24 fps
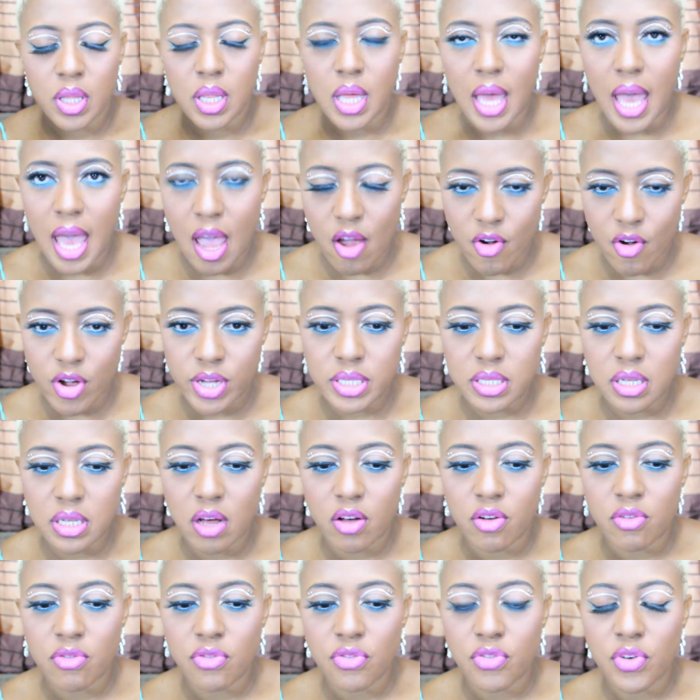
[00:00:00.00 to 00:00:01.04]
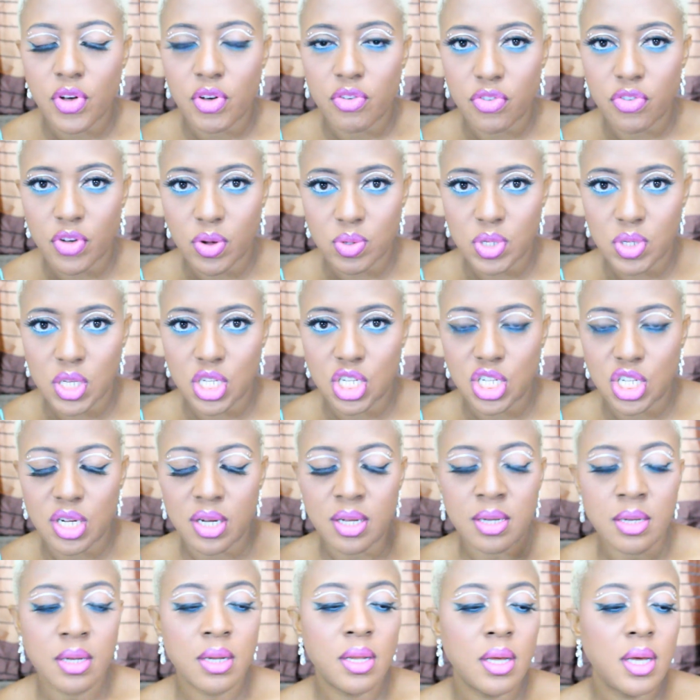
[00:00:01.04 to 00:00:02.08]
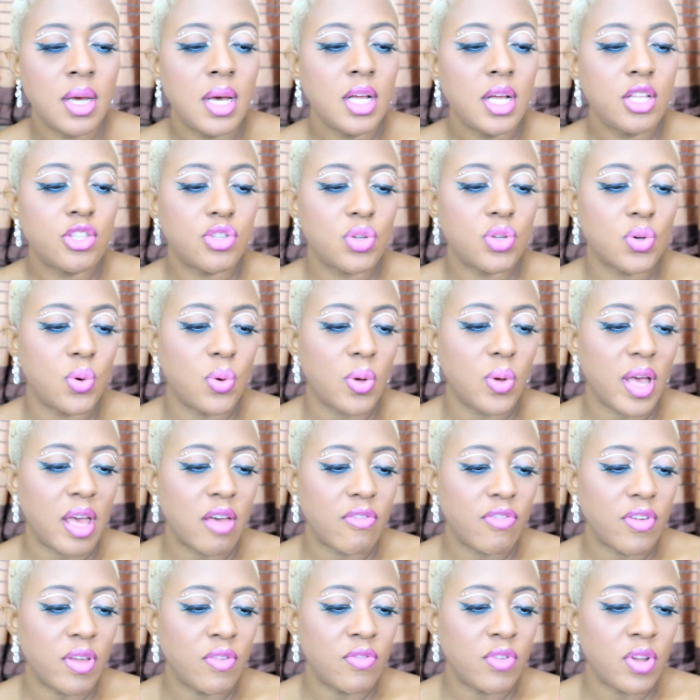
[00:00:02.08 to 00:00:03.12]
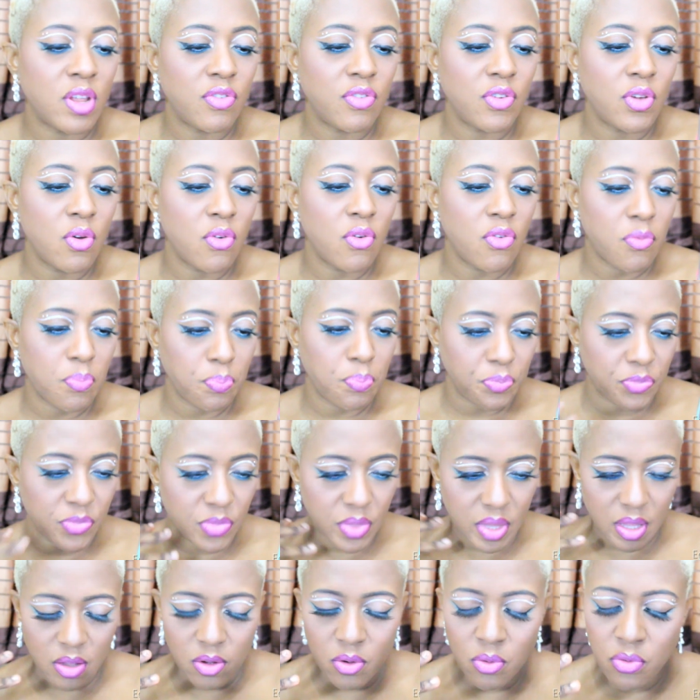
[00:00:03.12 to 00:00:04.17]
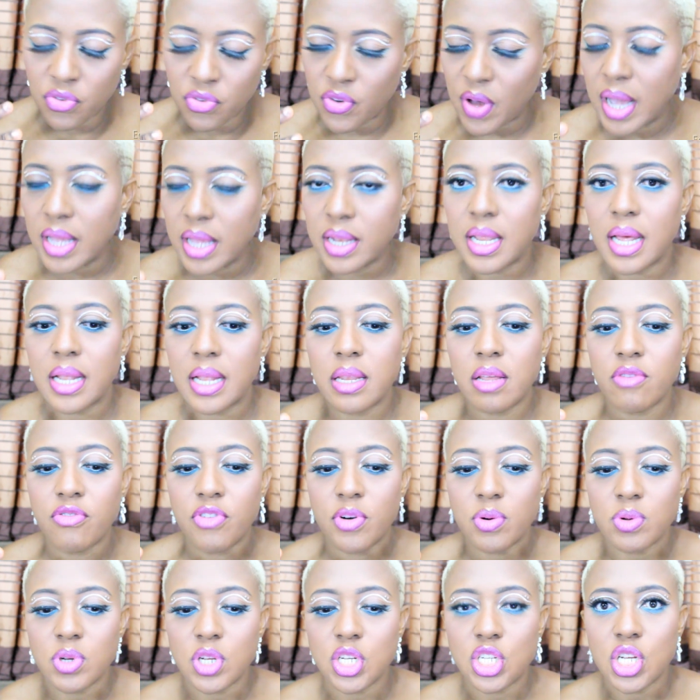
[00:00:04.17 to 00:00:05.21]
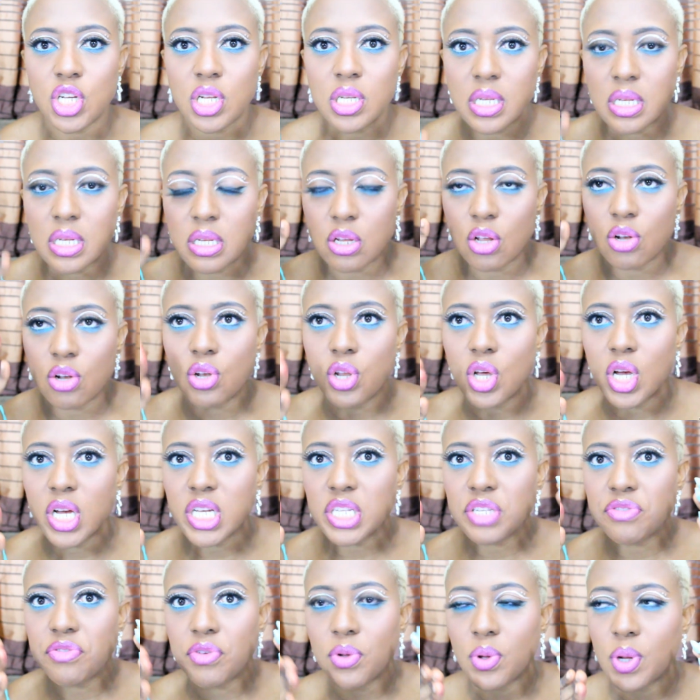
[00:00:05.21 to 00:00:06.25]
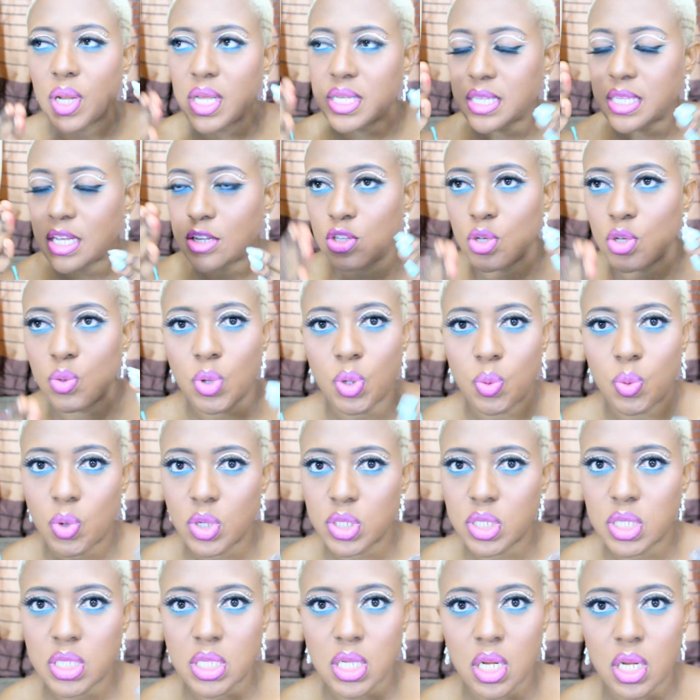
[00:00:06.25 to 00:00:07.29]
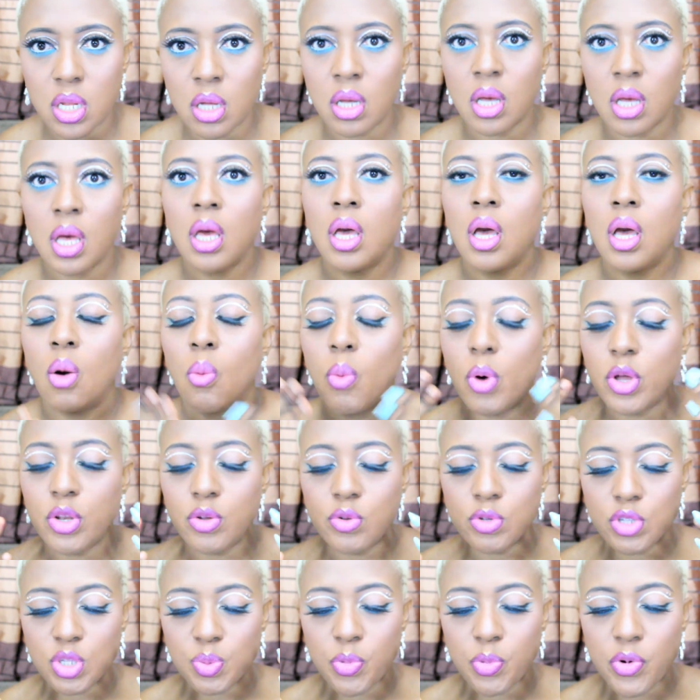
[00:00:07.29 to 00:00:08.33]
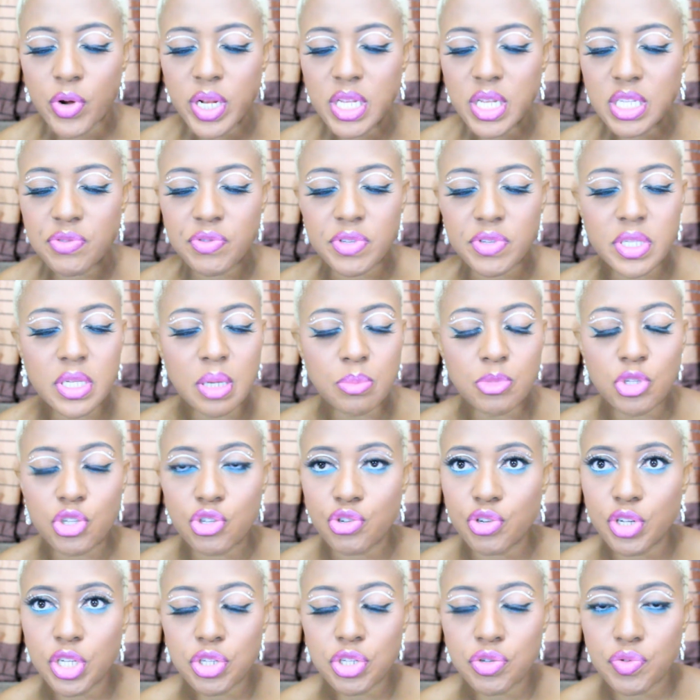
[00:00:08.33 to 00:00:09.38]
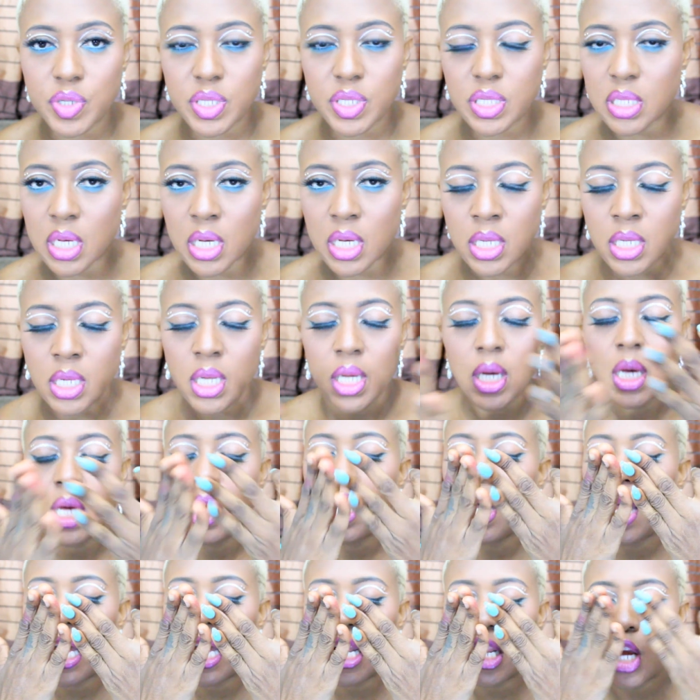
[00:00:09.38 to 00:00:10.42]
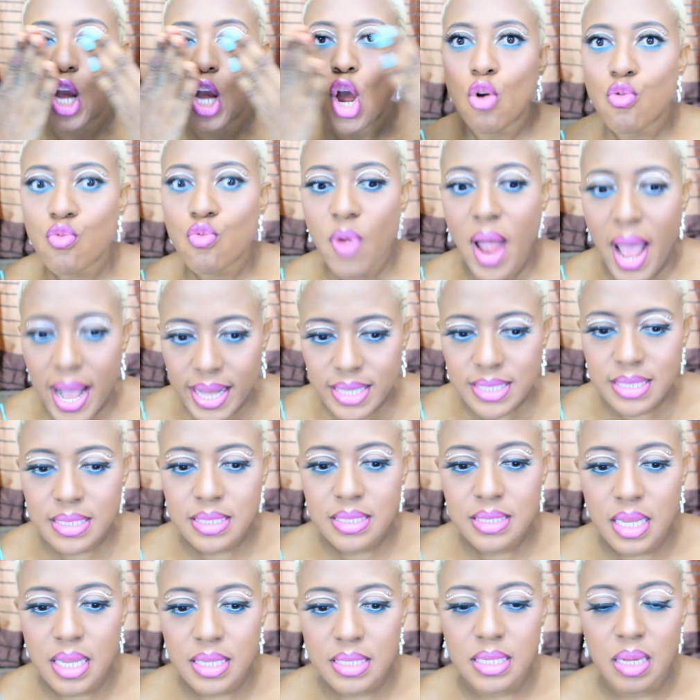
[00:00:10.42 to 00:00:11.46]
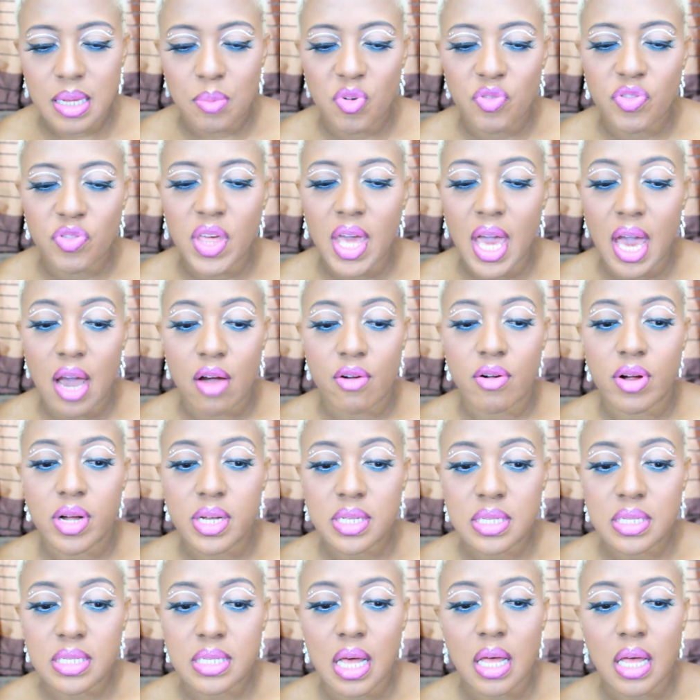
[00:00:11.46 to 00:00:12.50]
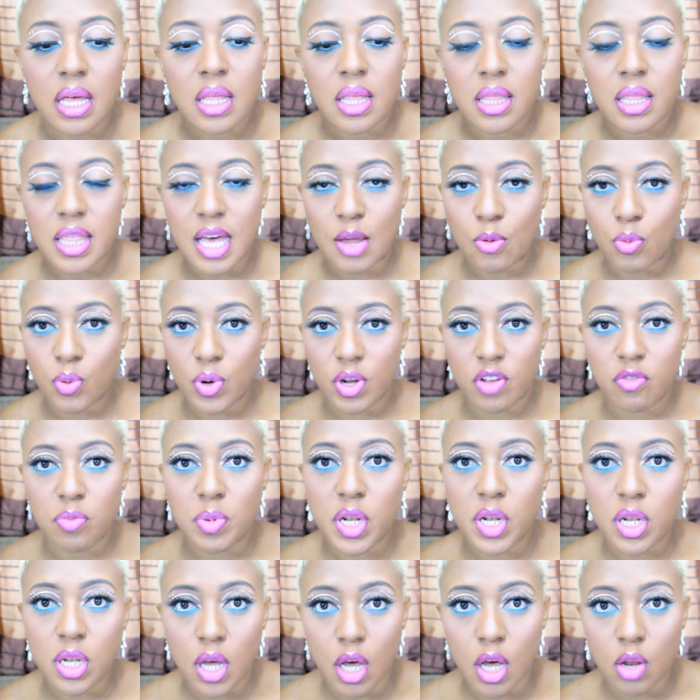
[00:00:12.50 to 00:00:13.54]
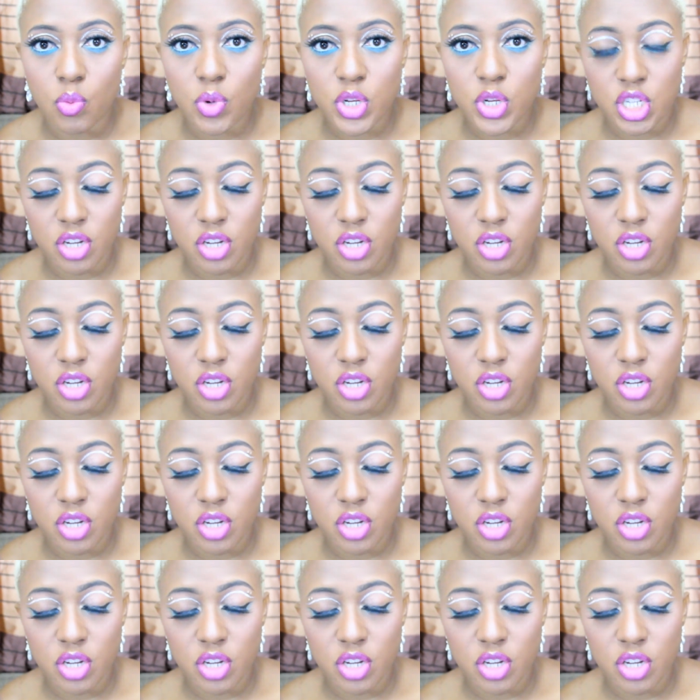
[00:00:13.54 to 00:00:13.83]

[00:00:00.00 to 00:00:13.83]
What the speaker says: errors of foundation. So even if you find that the foundation did not look as flawless as you would want it to look, when you spray this for some strange reason, it corrects some of the errors that would have been done with